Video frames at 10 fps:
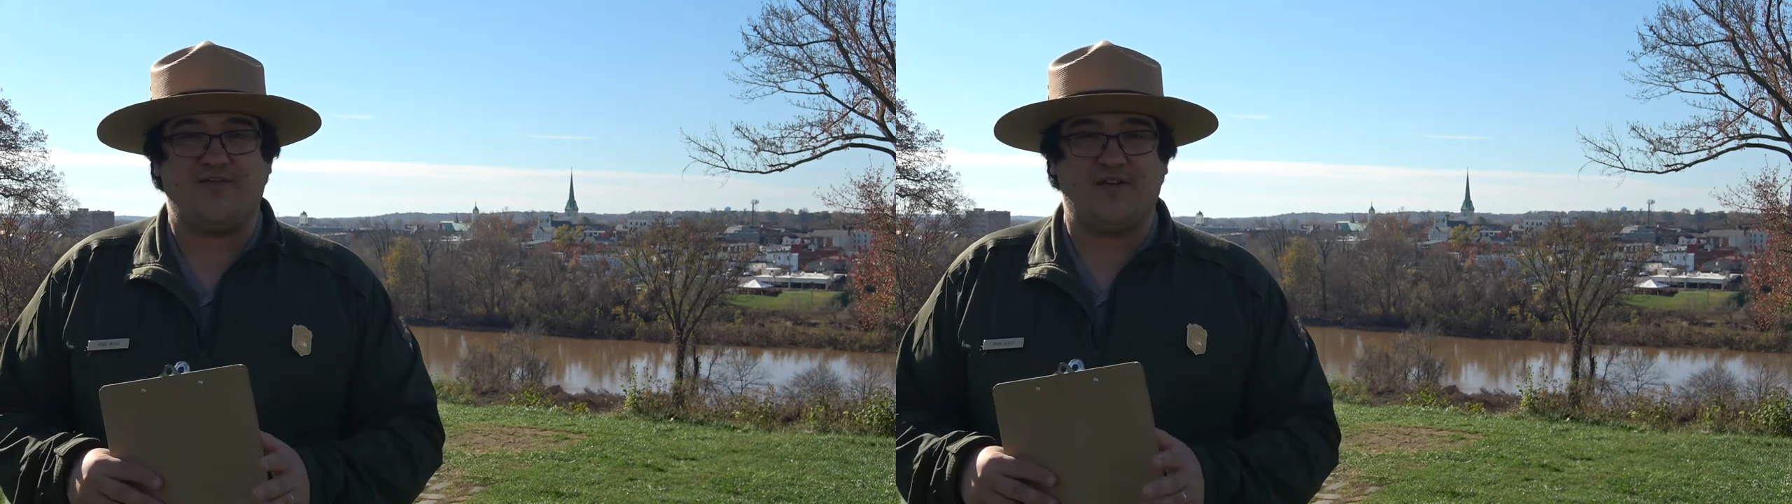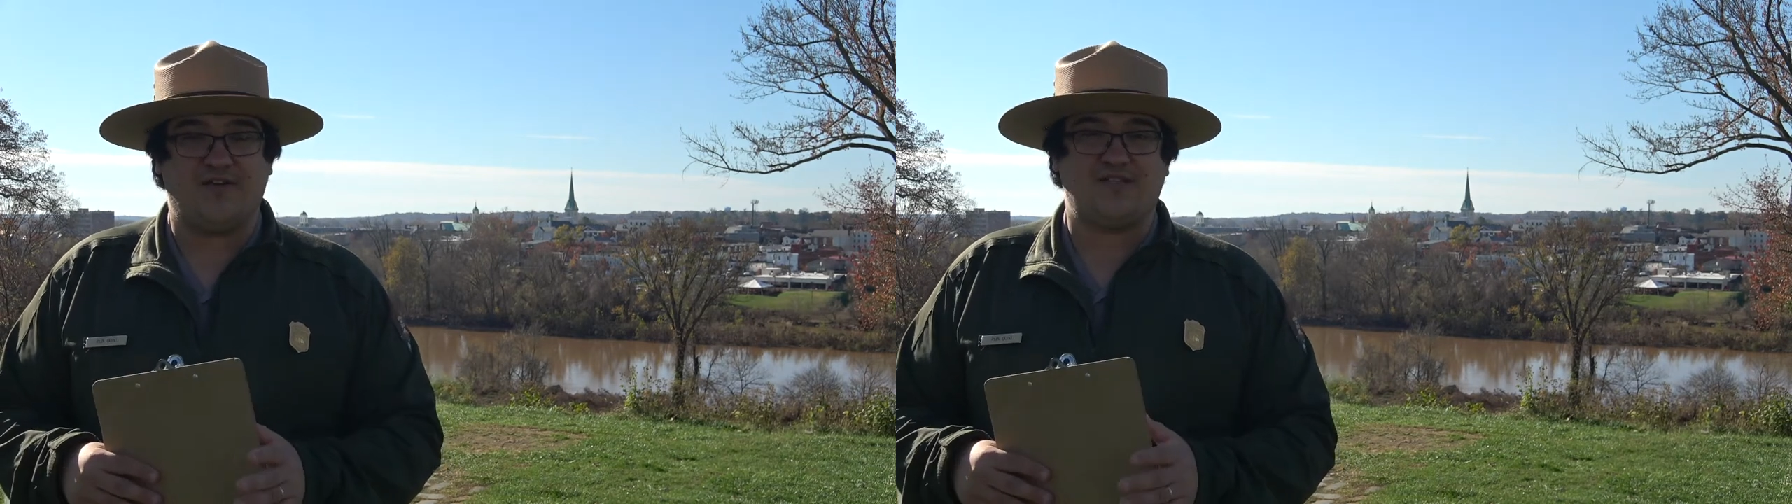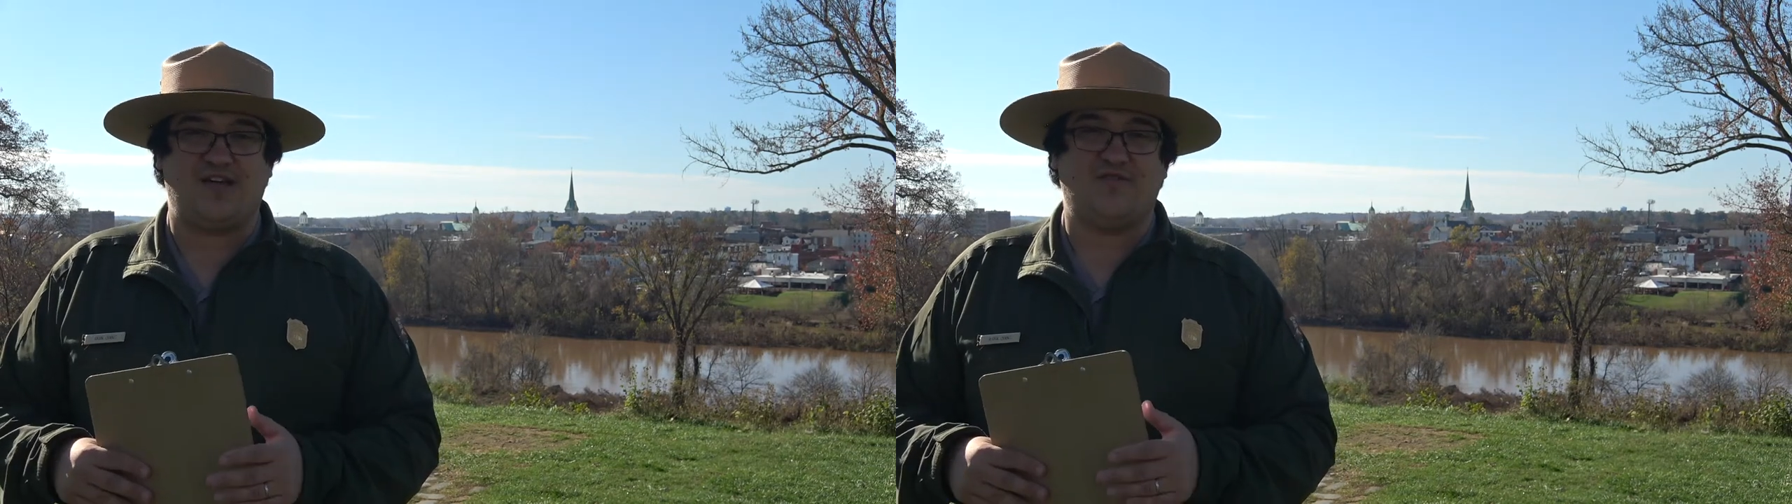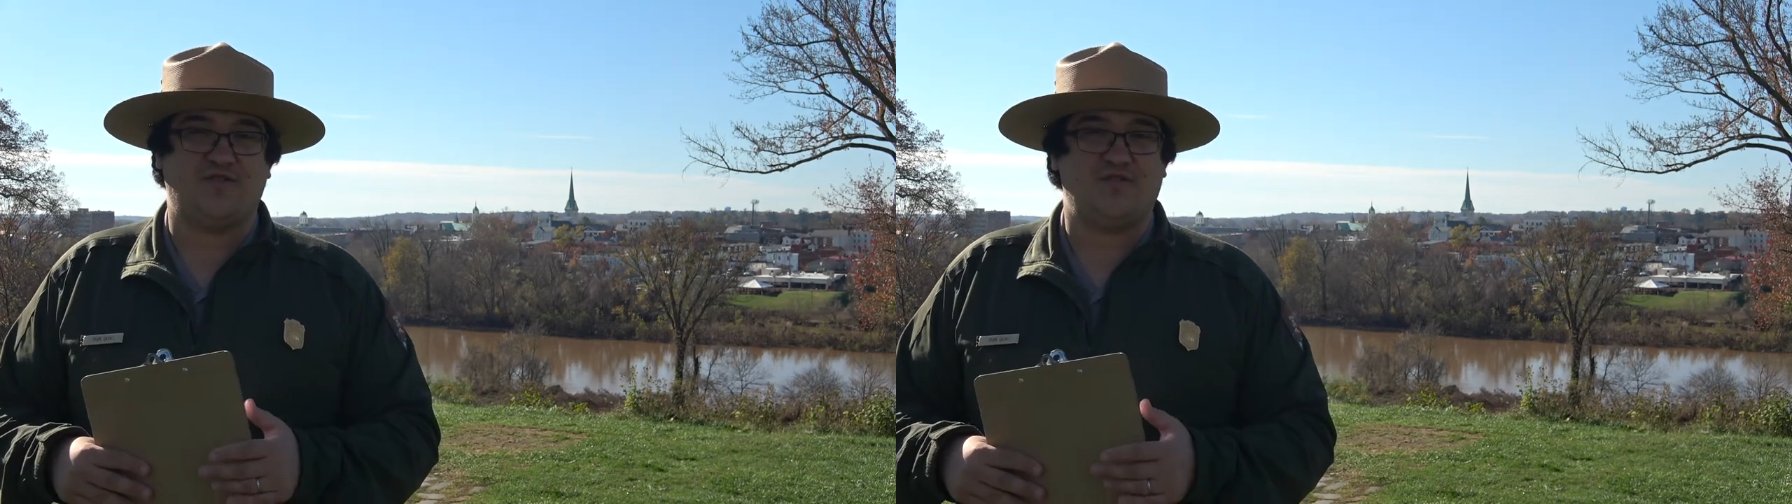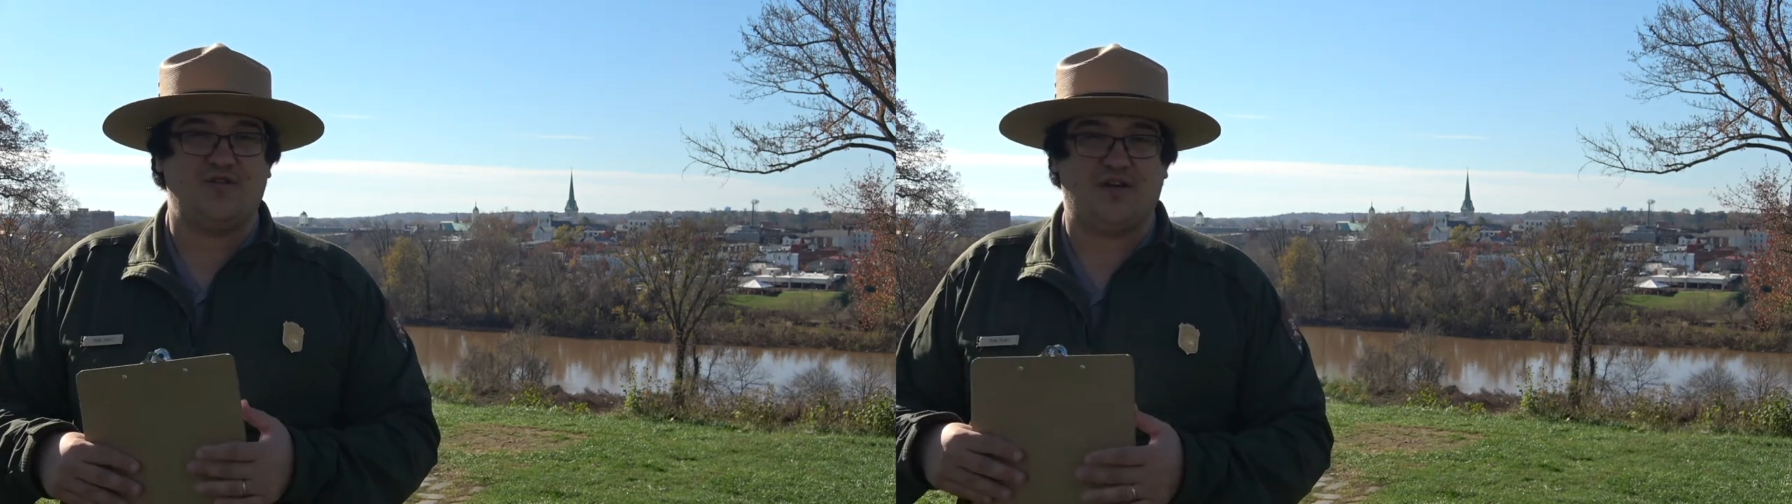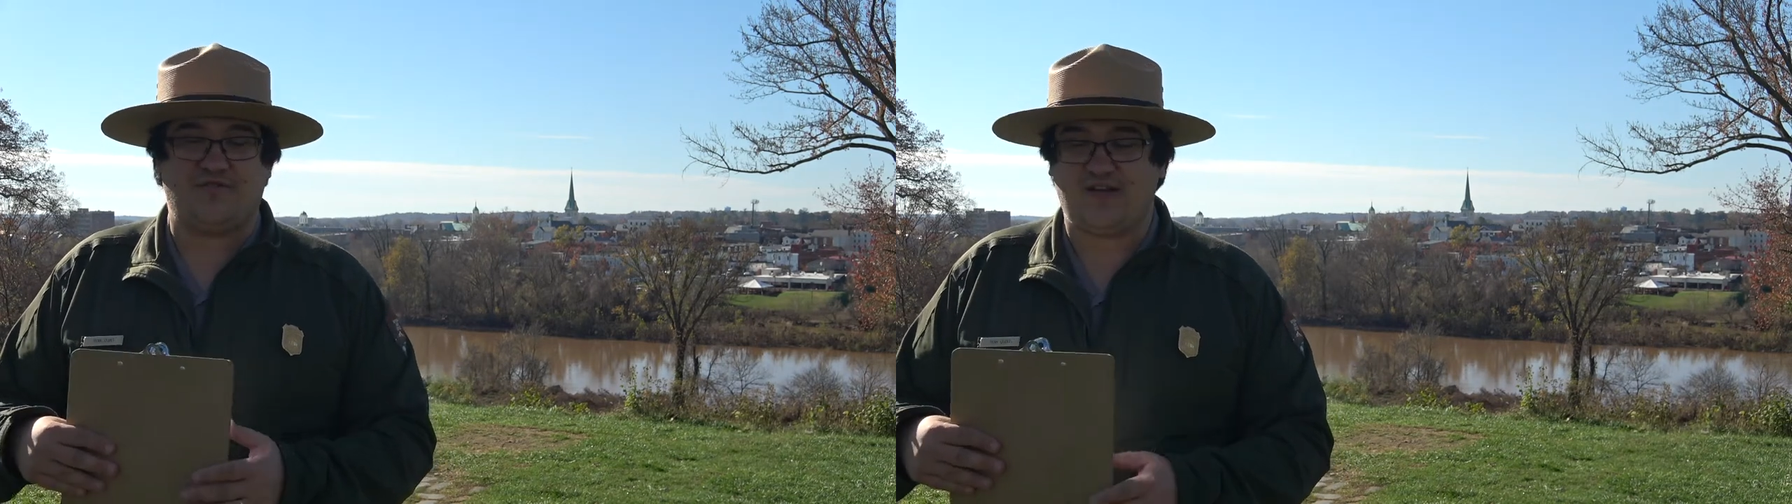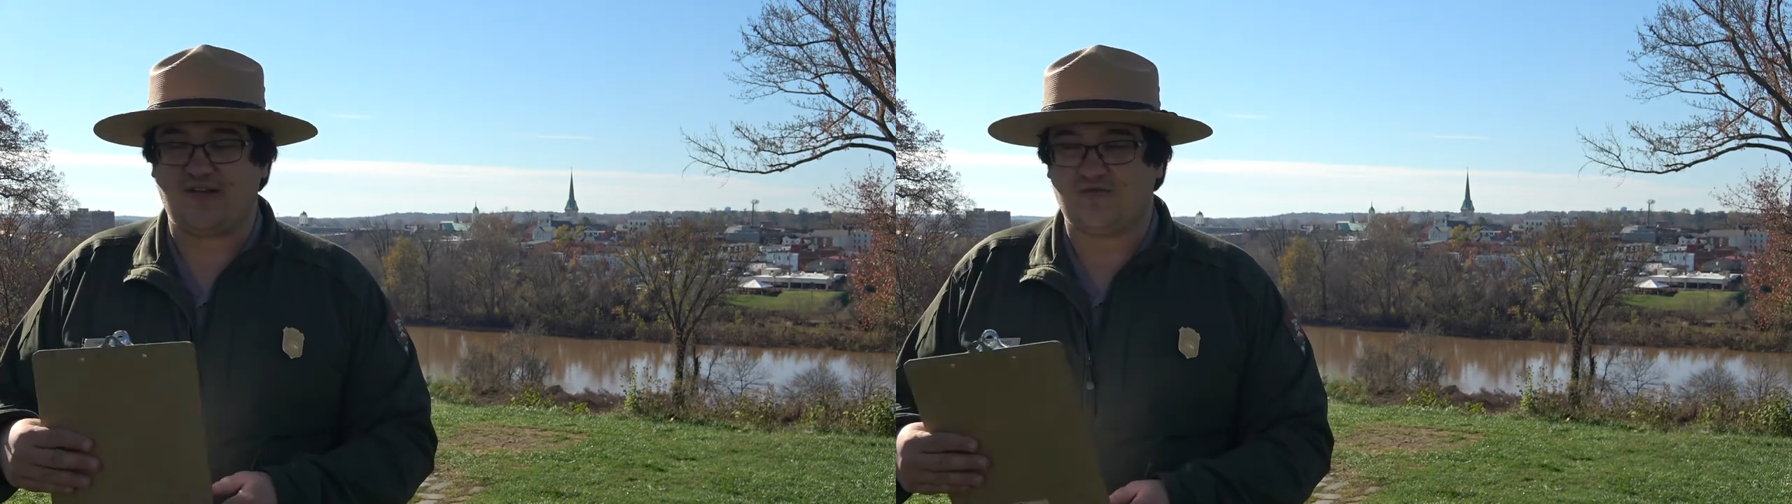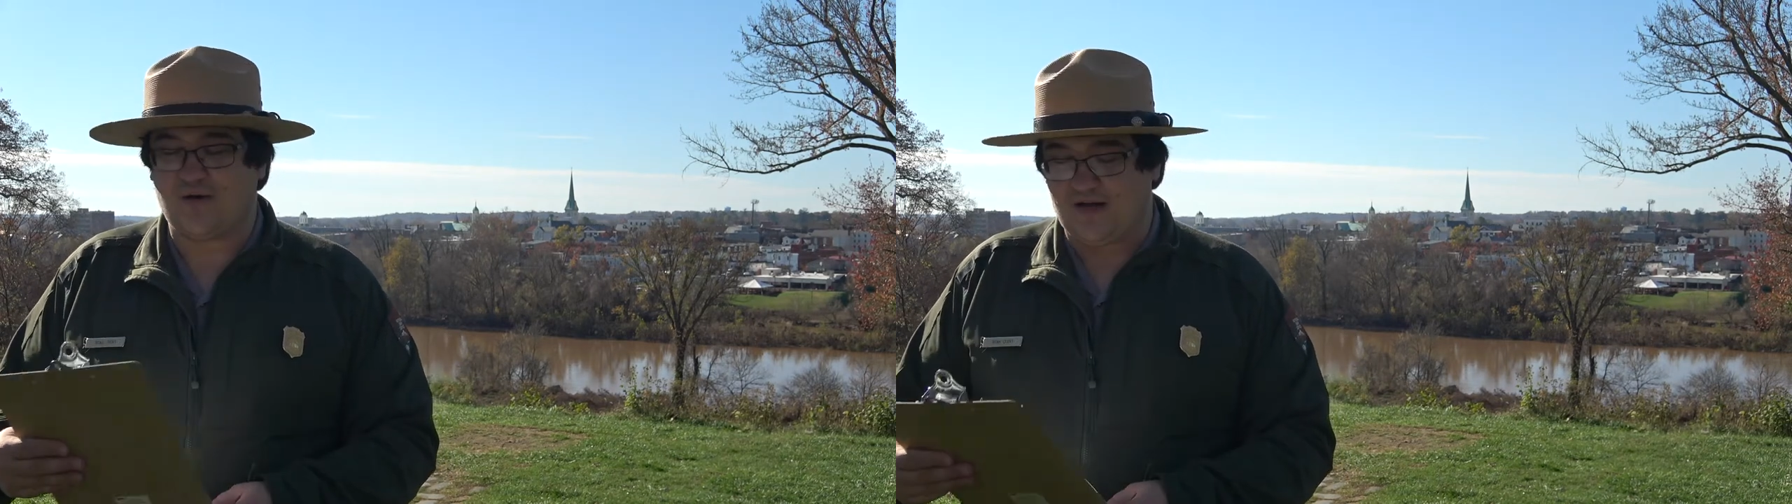if their enslavers do not
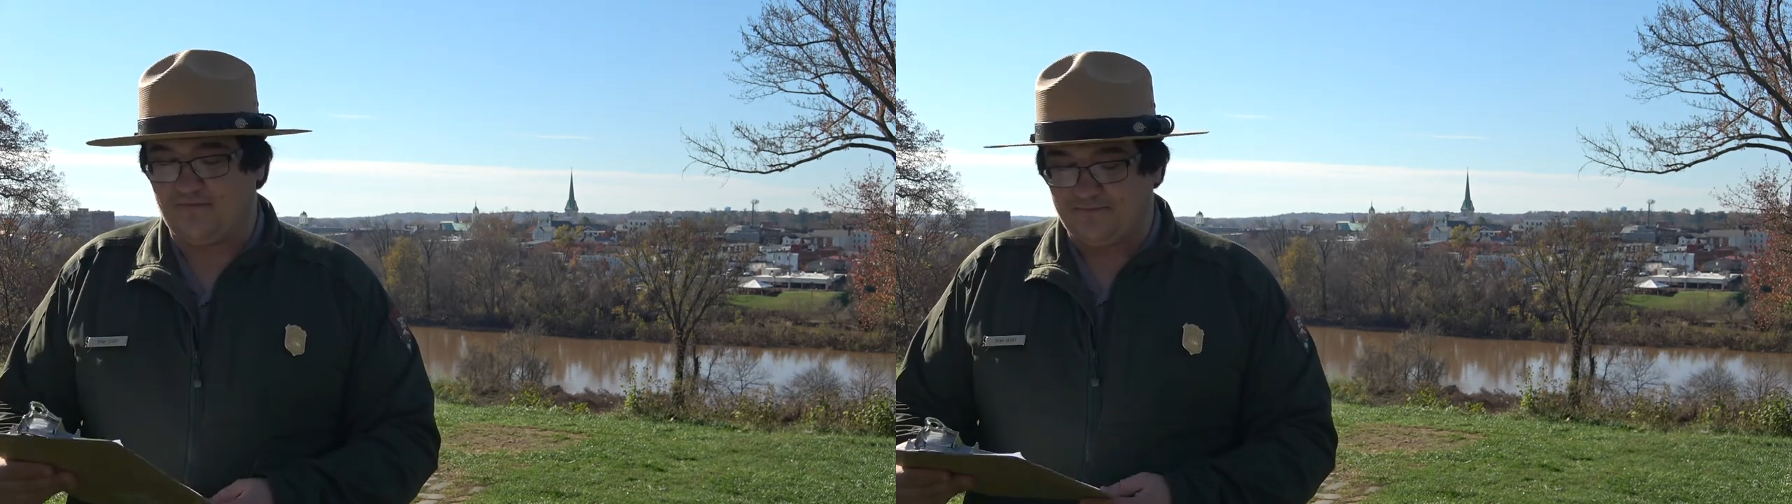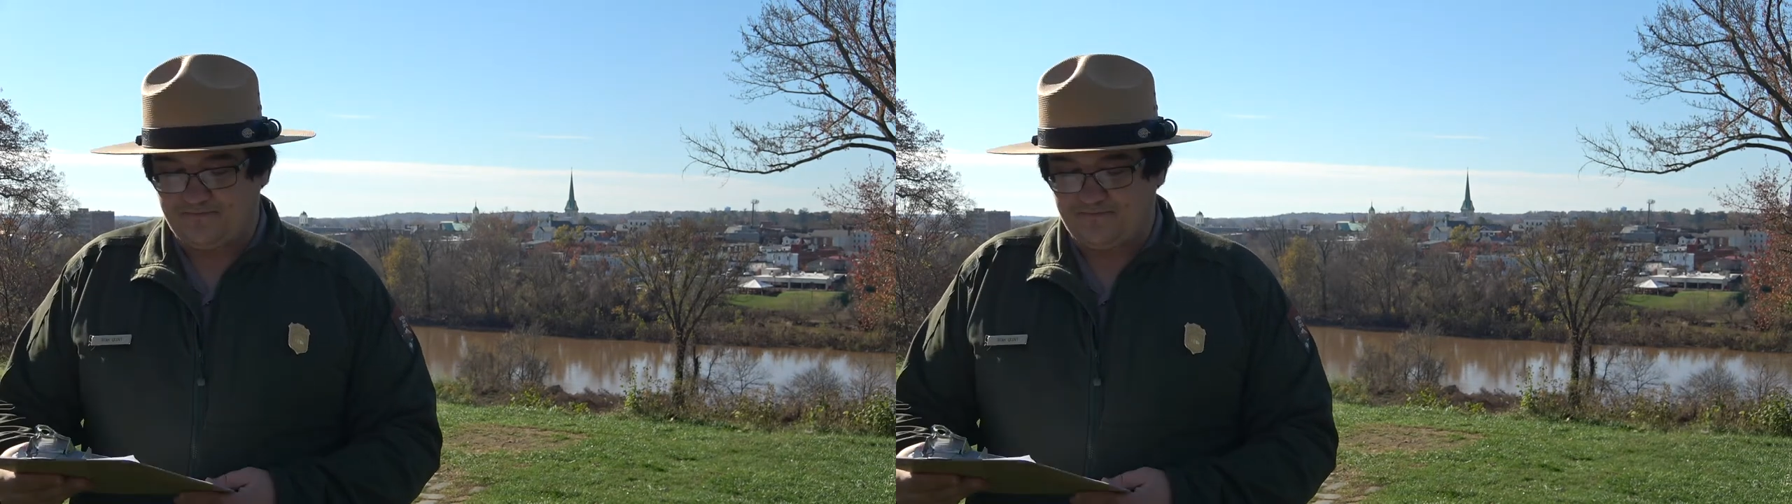flee as well